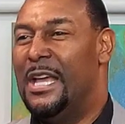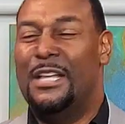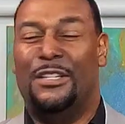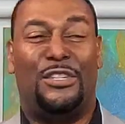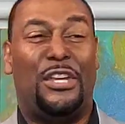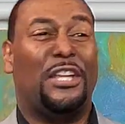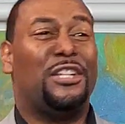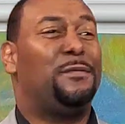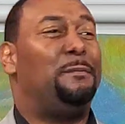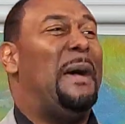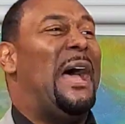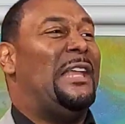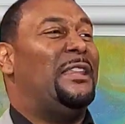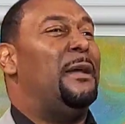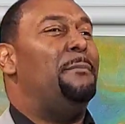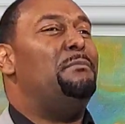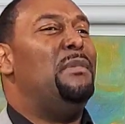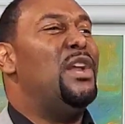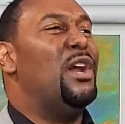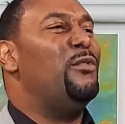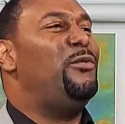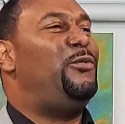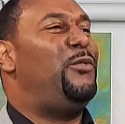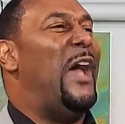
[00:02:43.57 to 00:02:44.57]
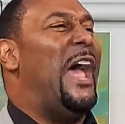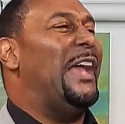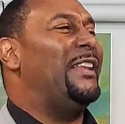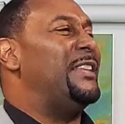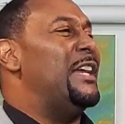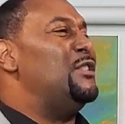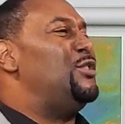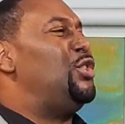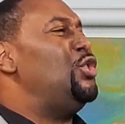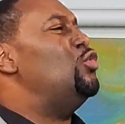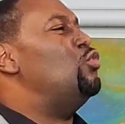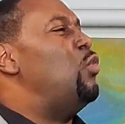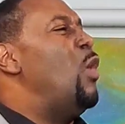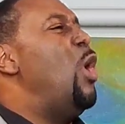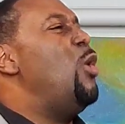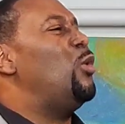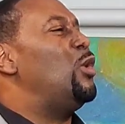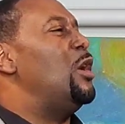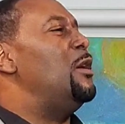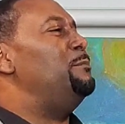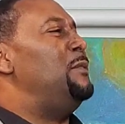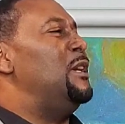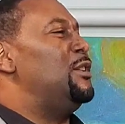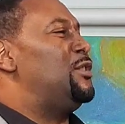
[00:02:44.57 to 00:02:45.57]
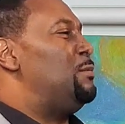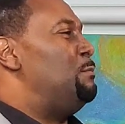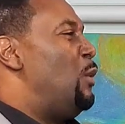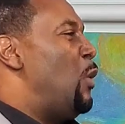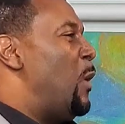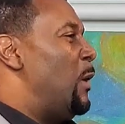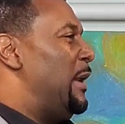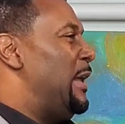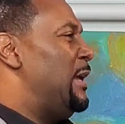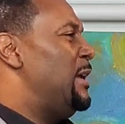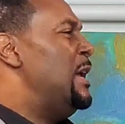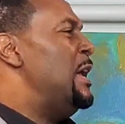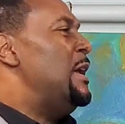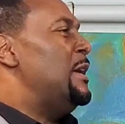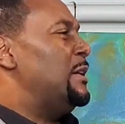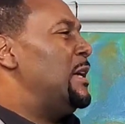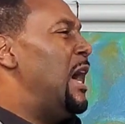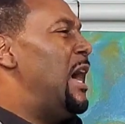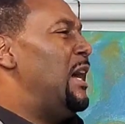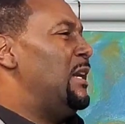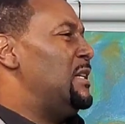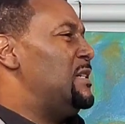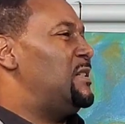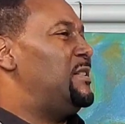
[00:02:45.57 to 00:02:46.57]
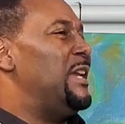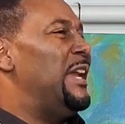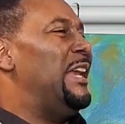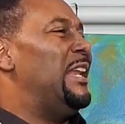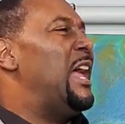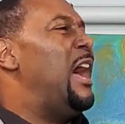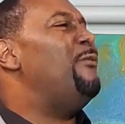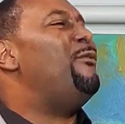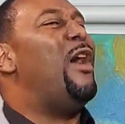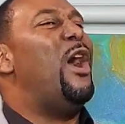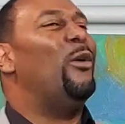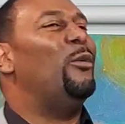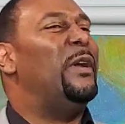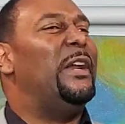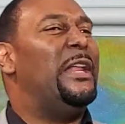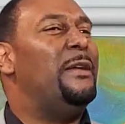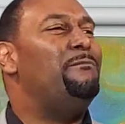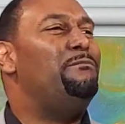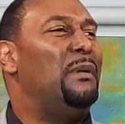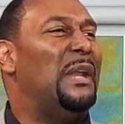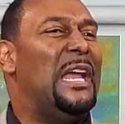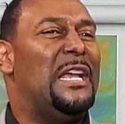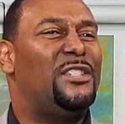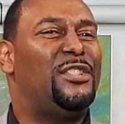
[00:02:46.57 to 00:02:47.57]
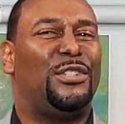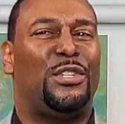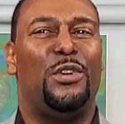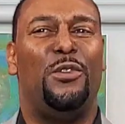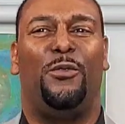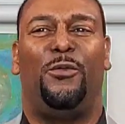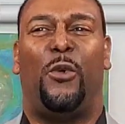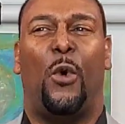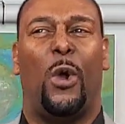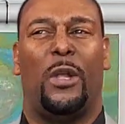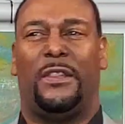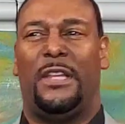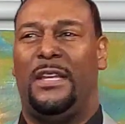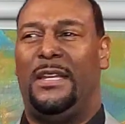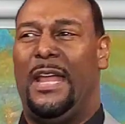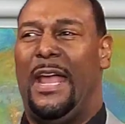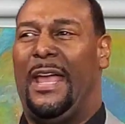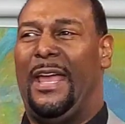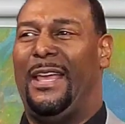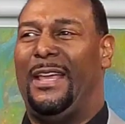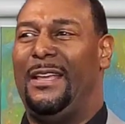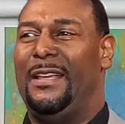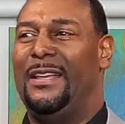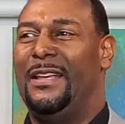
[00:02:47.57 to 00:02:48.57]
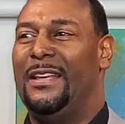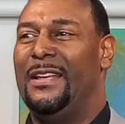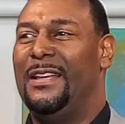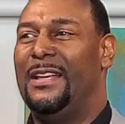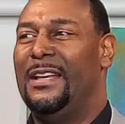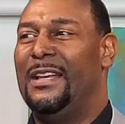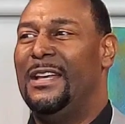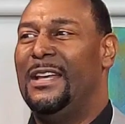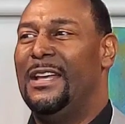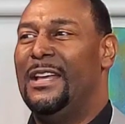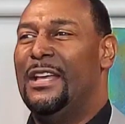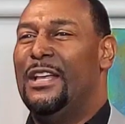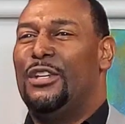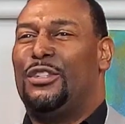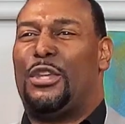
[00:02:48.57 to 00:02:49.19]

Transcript: Just by the mere fact that you woke up this morning, God is saying, I've already blessed you for the day. Yes.